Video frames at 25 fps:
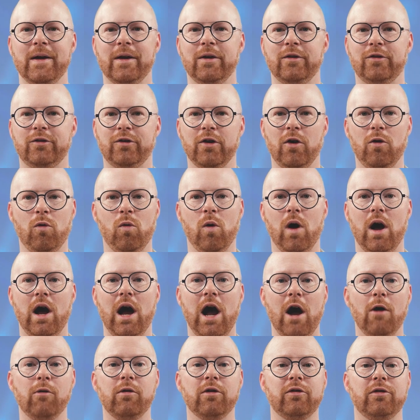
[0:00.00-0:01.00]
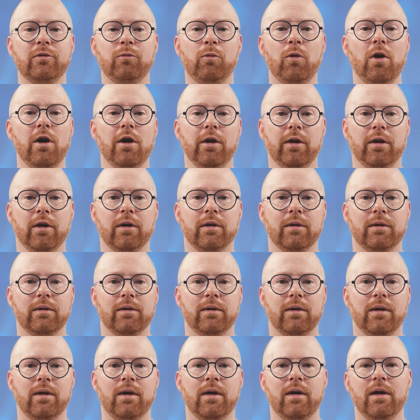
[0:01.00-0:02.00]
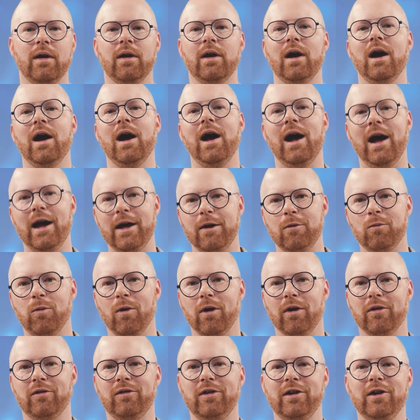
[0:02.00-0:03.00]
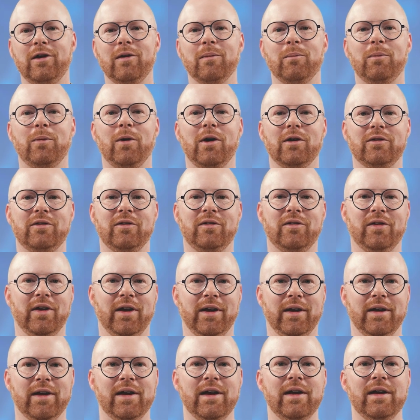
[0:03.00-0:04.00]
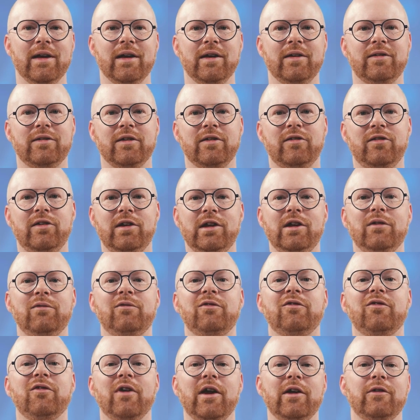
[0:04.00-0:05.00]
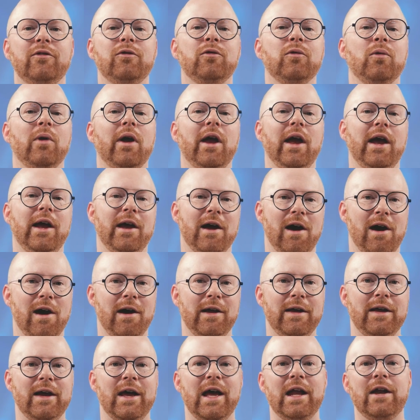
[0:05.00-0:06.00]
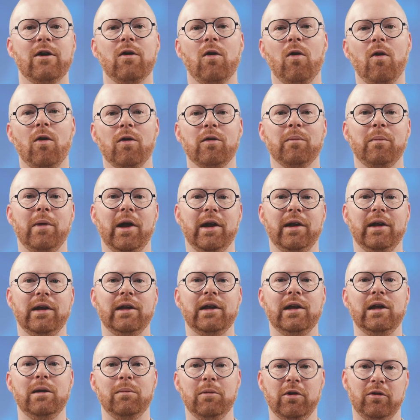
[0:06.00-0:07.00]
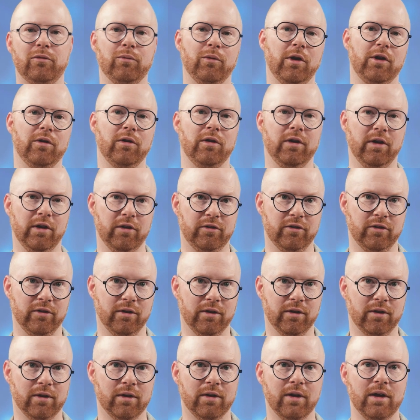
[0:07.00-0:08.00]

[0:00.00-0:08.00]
So, how does it work? High-quality compositing is achieved thanks to AI and automatic image recognition.